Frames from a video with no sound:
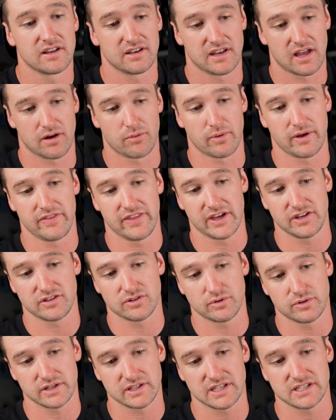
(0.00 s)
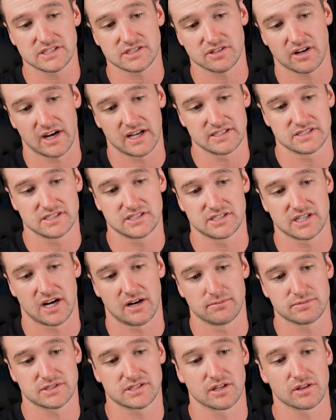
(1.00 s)
Now when they're doing these kinds of
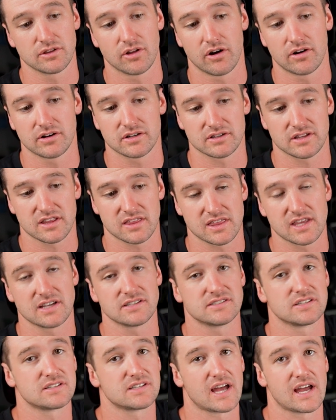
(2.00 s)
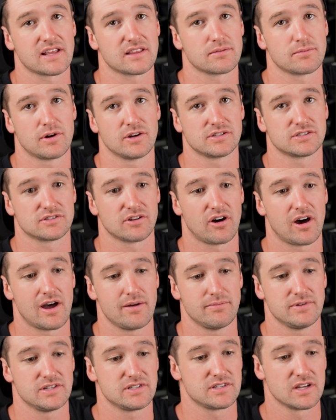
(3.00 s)
jumps, the things that take the most
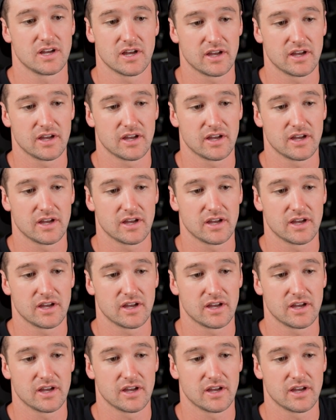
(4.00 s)
time is